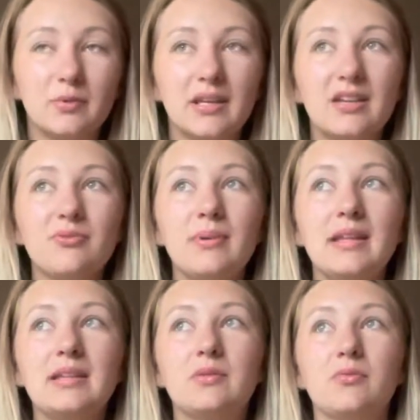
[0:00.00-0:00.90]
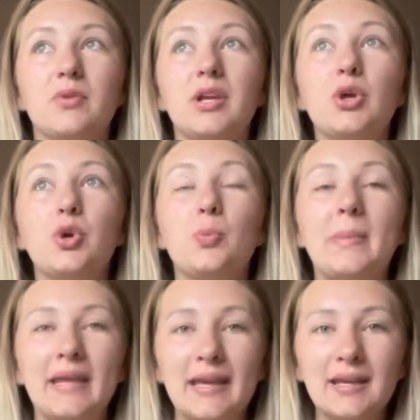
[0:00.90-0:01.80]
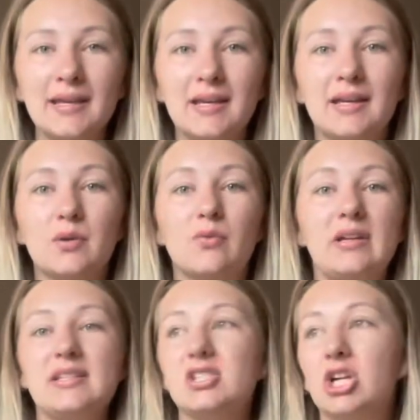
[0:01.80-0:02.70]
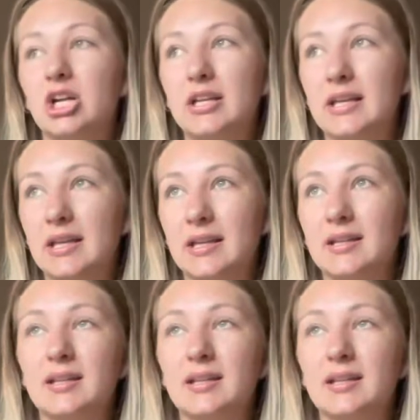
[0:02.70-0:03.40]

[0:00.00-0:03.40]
We have been recouping, restarting,